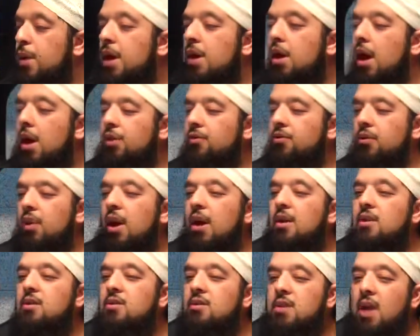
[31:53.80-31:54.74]
Because
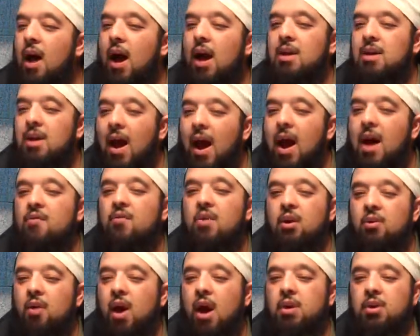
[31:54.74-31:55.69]
not
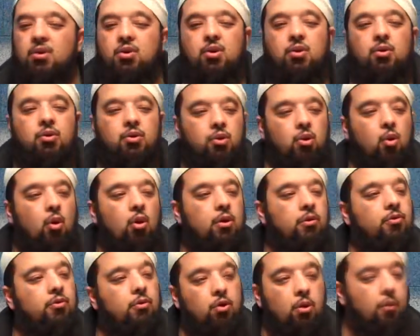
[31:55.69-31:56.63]
having gratitude
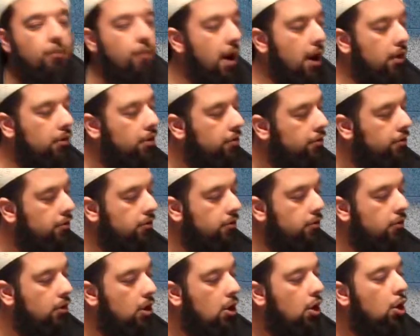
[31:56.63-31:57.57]
towards your
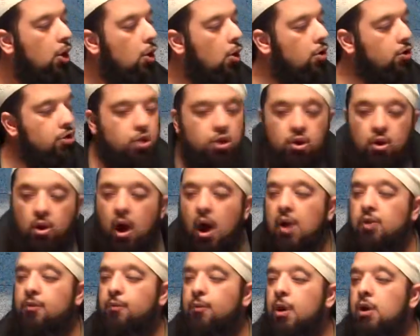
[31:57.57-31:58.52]
parents or to your
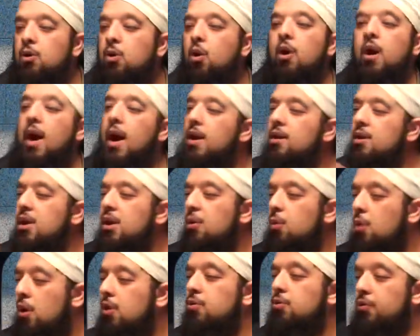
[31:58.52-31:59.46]
husband or
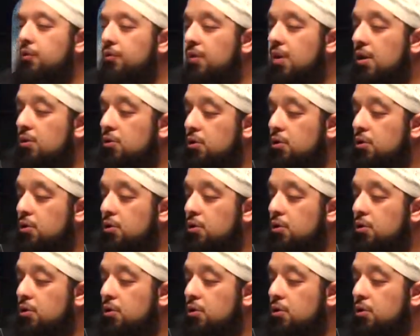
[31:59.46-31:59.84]
anyone who's